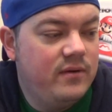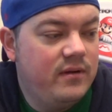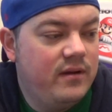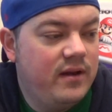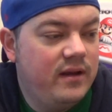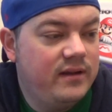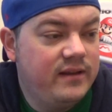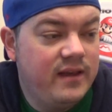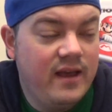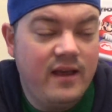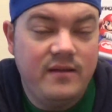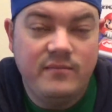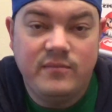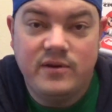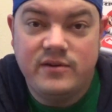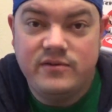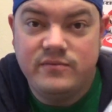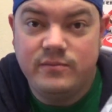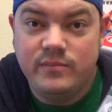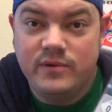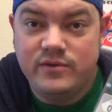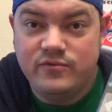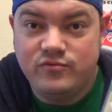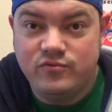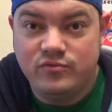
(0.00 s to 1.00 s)
Again,
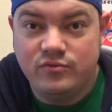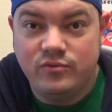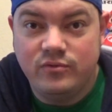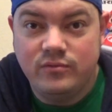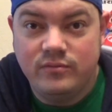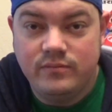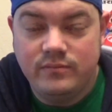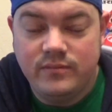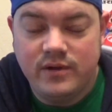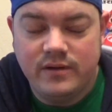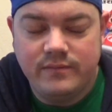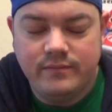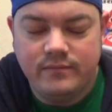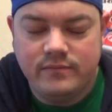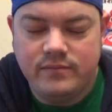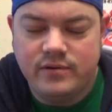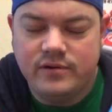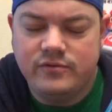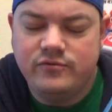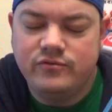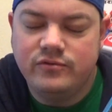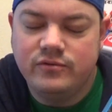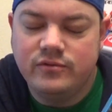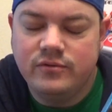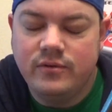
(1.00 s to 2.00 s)
my jaw
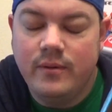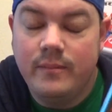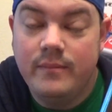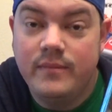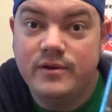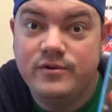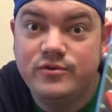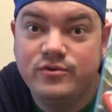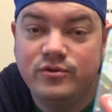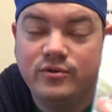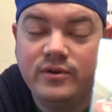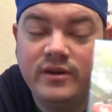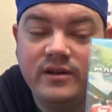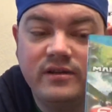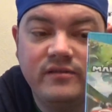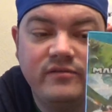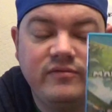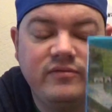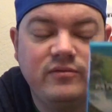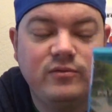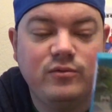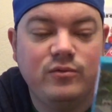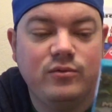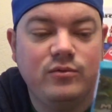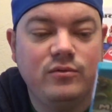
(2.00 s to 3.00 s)
hit the
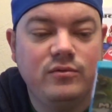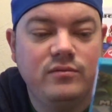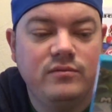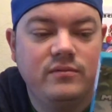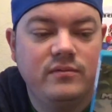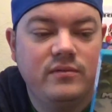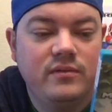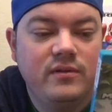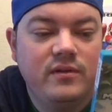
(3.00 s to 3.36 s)
floor